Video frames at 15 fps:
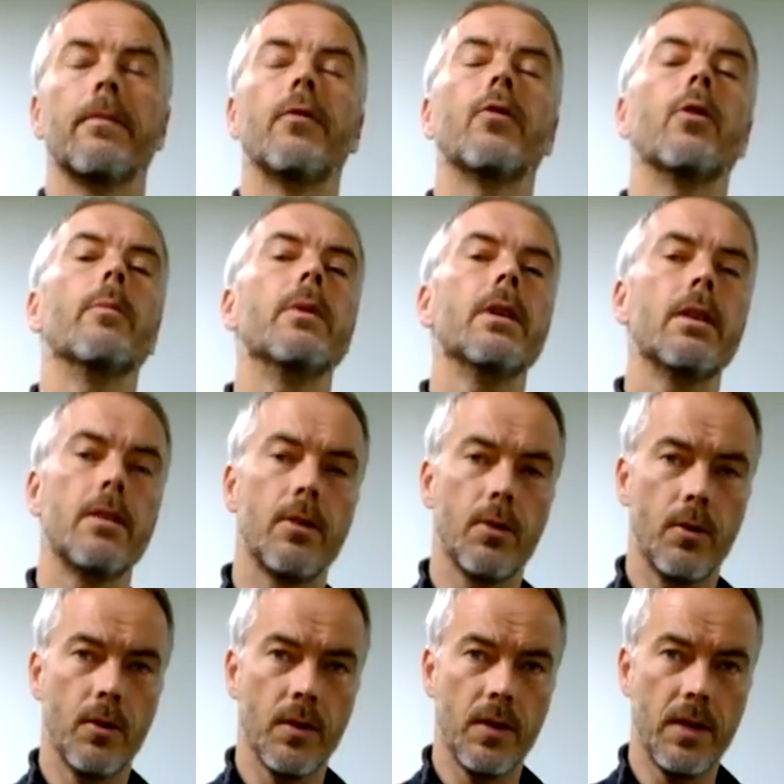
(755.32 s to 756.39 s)
For me to
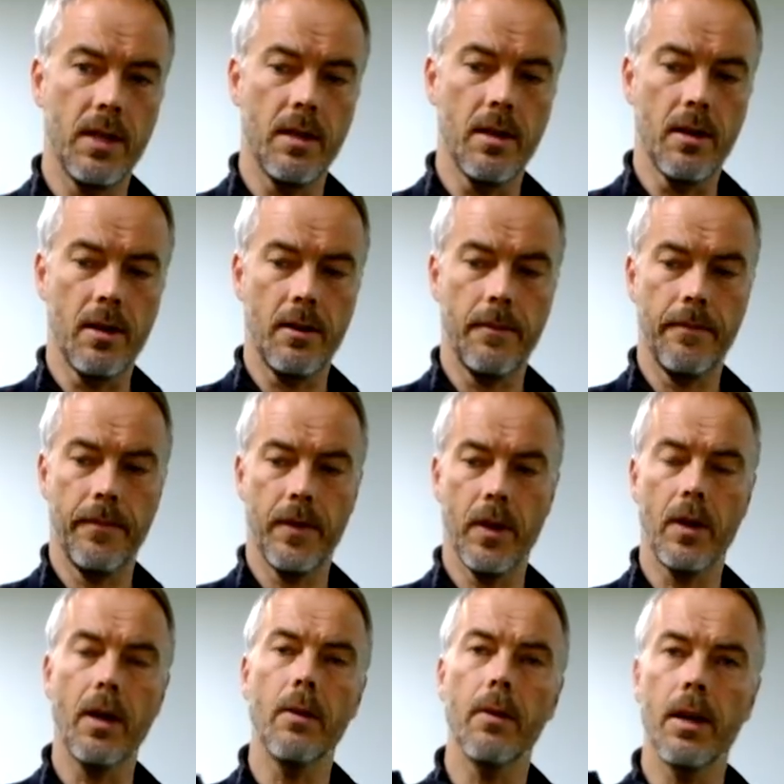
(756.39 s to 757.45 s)
consider,
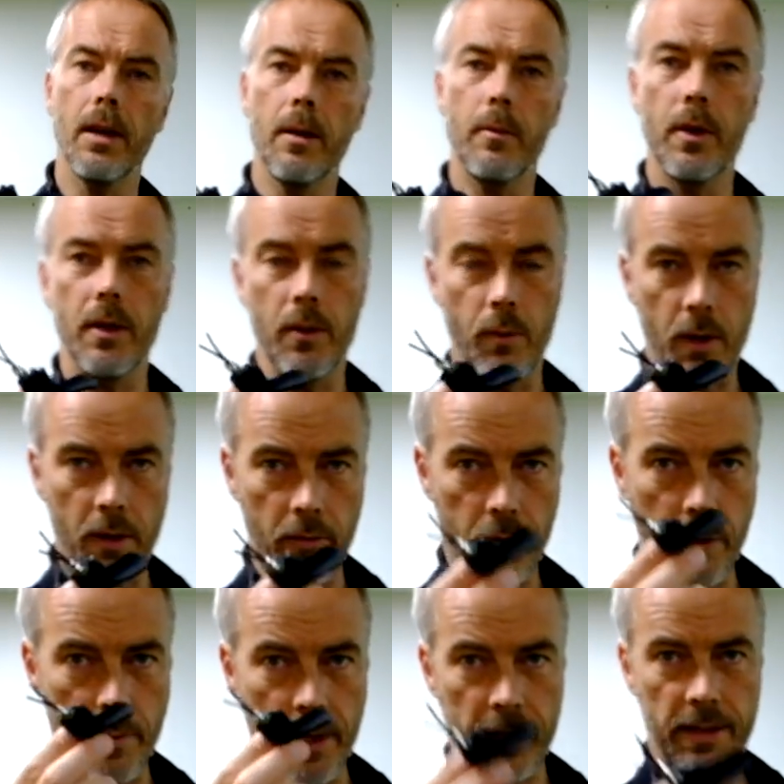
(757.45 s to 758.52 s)
okay, when I build one
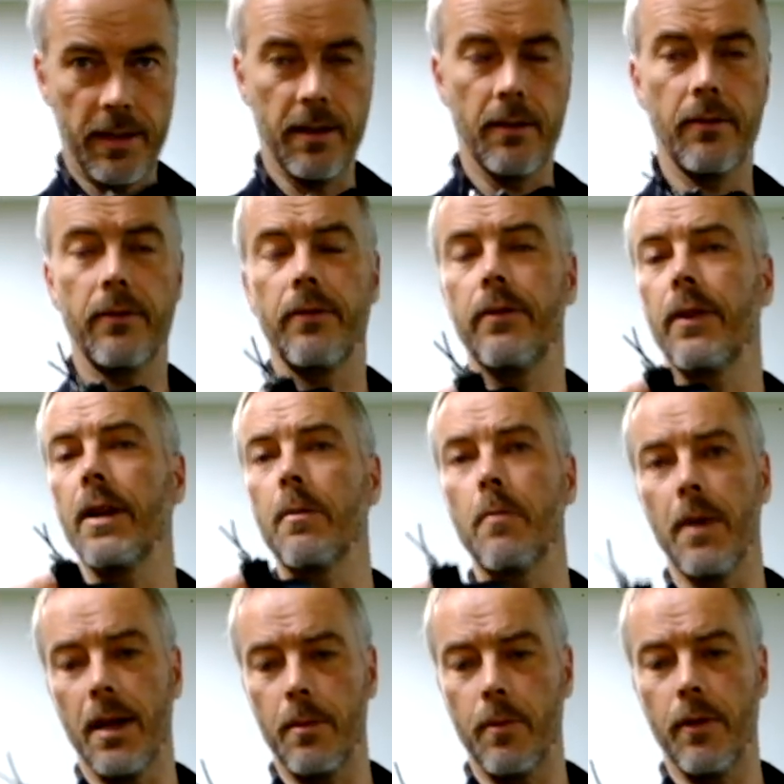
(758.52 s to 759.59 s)
for myself, it
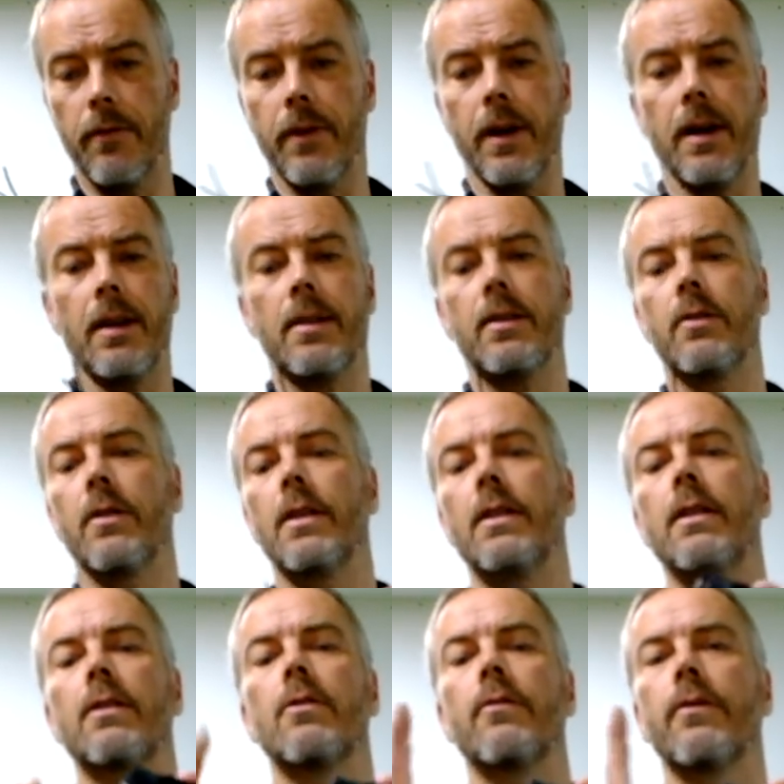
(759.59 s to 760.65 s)
might be fine. So I
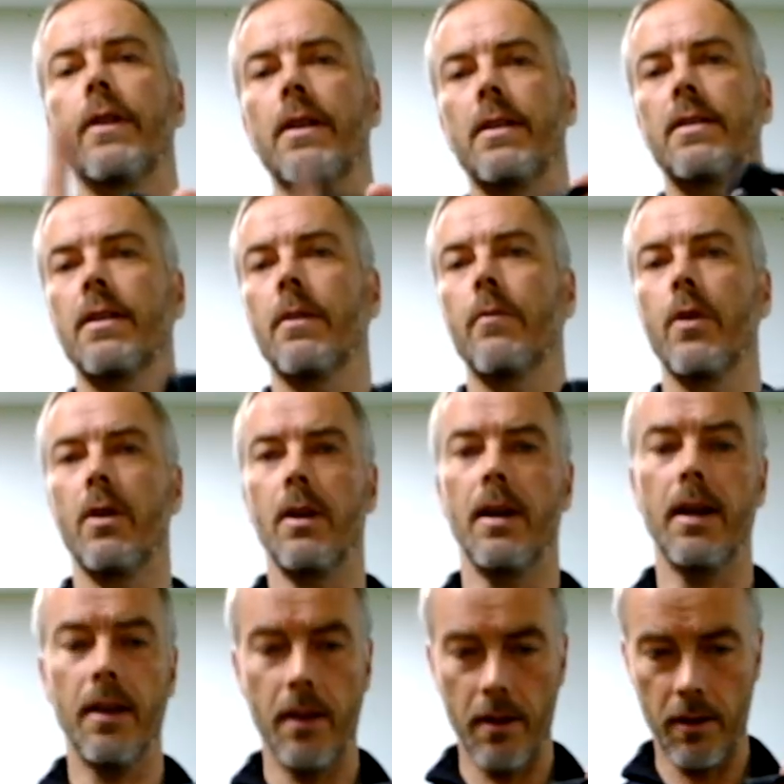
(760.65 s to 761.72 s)
need to find somewhere a
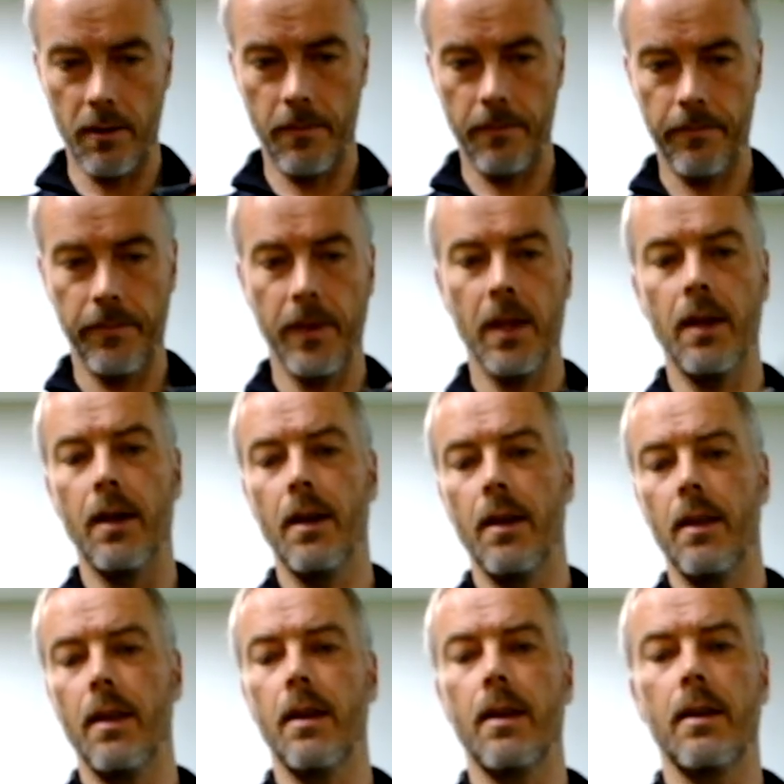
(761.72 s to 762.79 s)
leather.
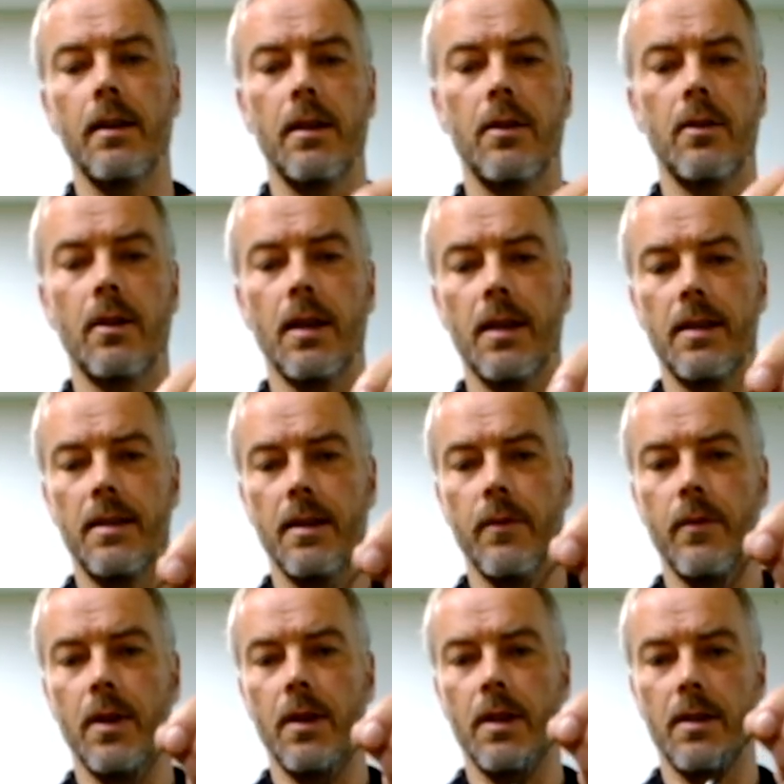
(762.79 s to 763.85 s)
Then I need to get
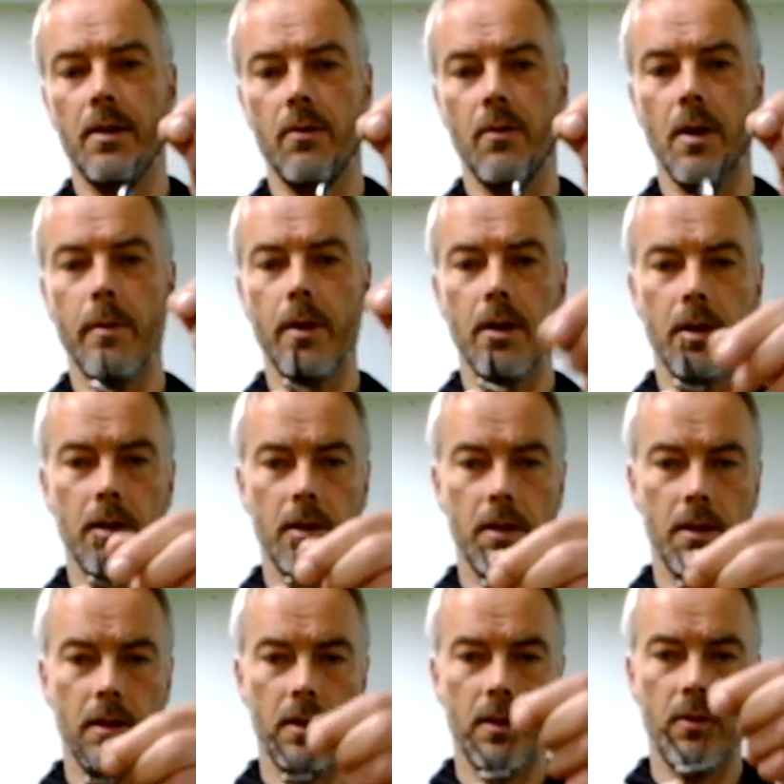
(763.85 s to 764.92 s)
somewhere this rubber
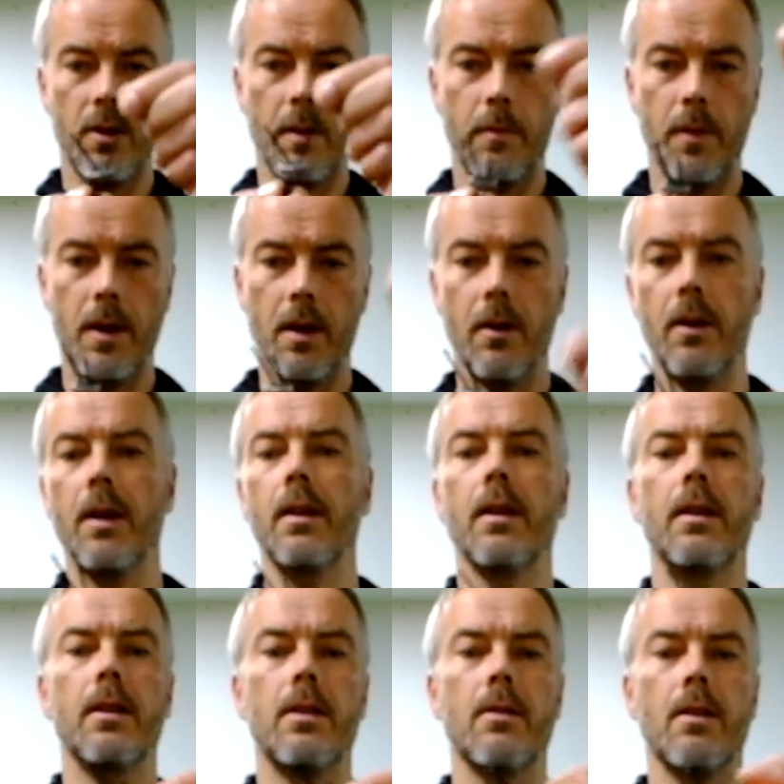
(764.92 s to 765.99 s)
strap there. And I
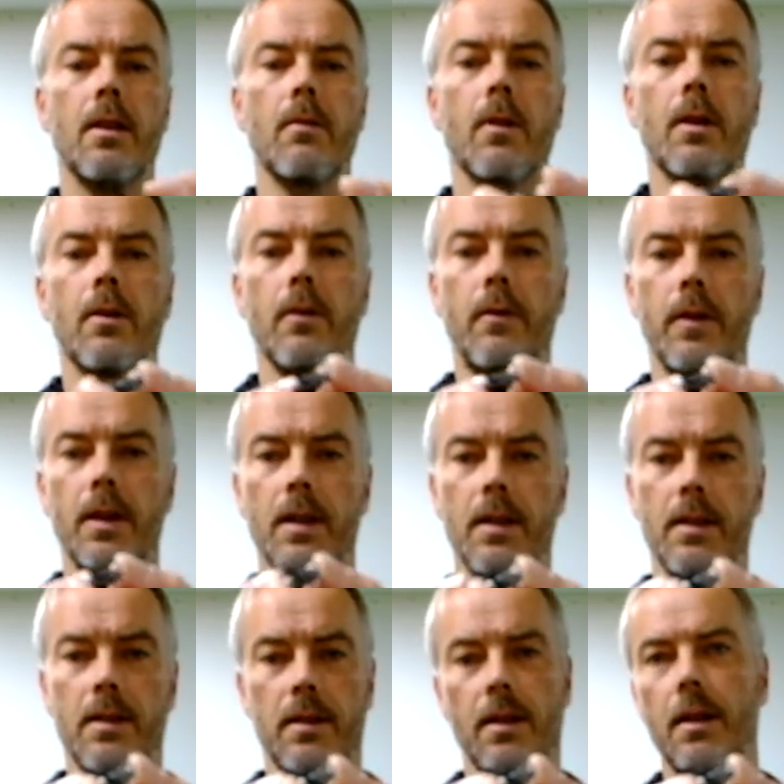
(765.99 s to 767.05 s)
need to get one of
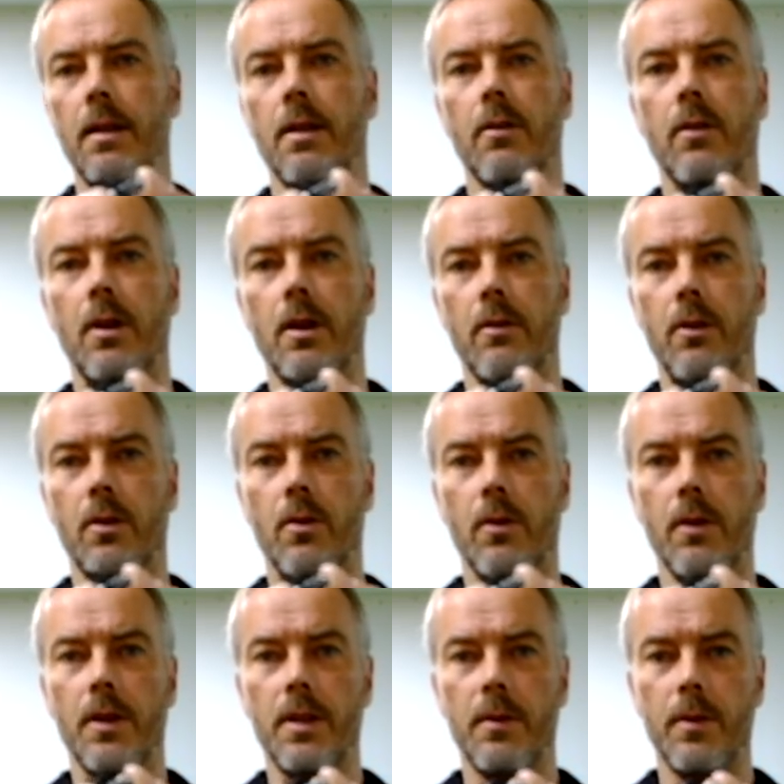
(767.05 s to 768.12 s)
these, I don't know how you call
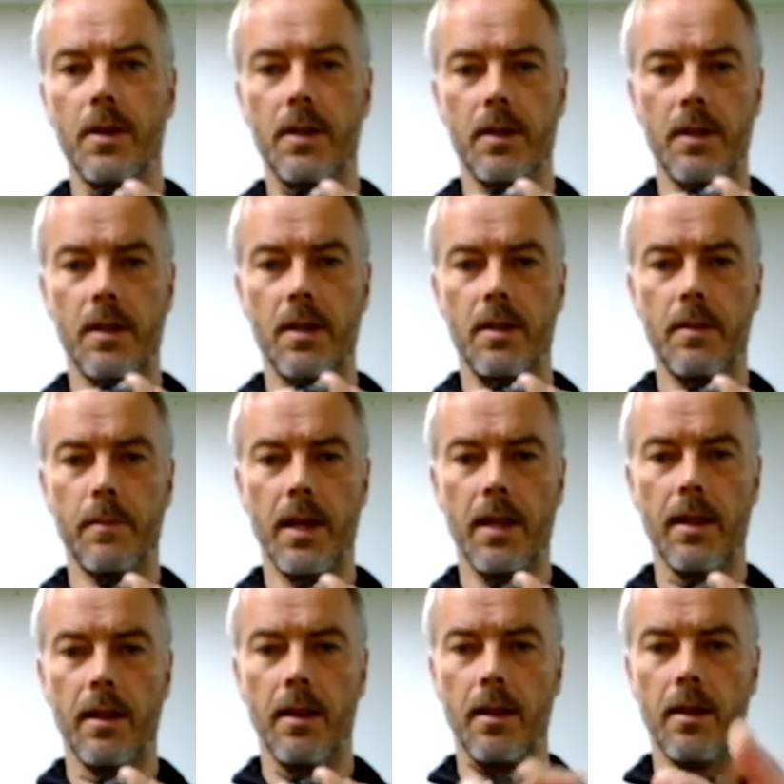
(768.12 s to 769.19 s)
this ones, these
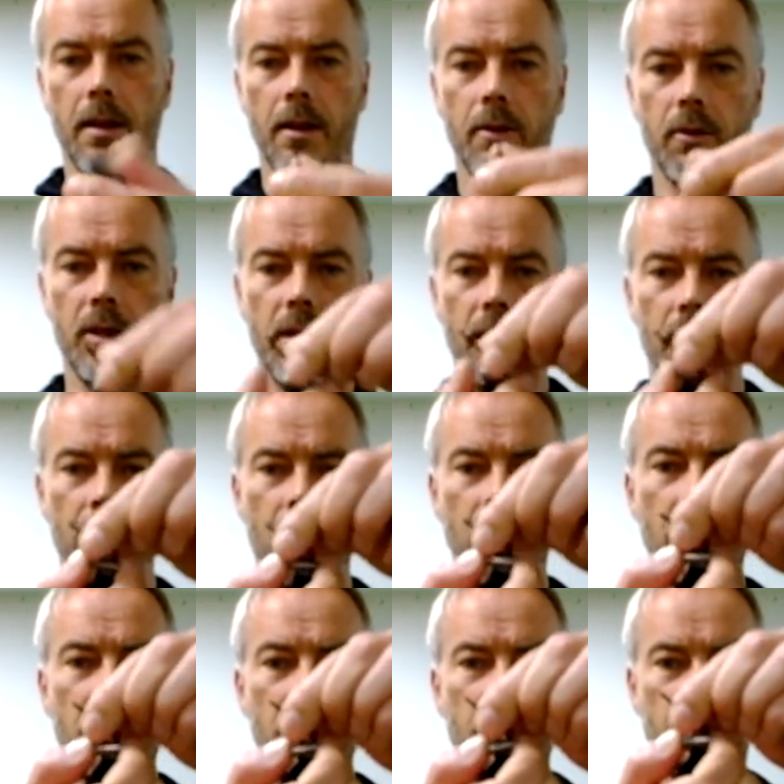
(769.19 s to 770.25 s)
metal closing
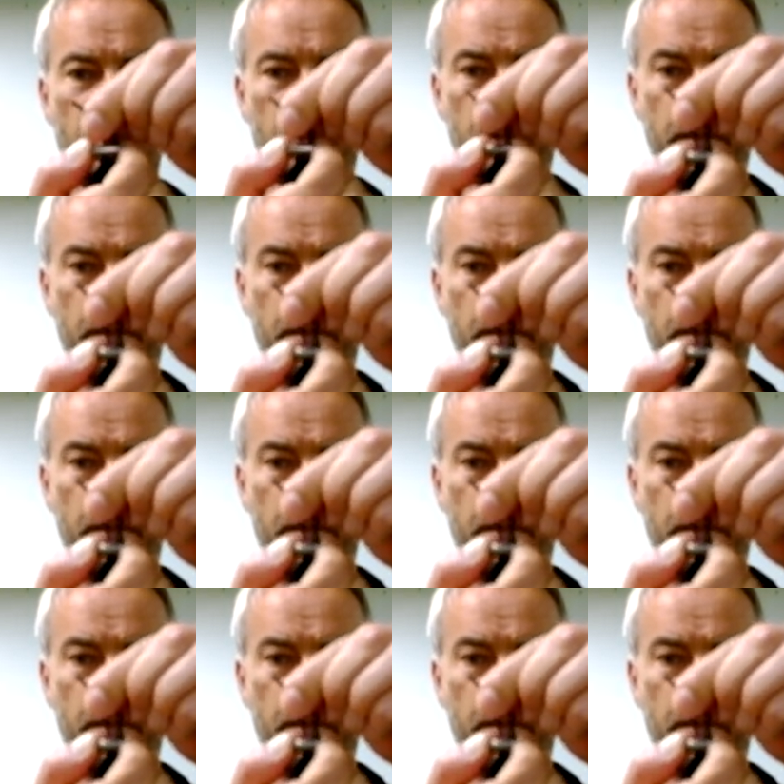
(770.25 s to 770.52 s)
thingies.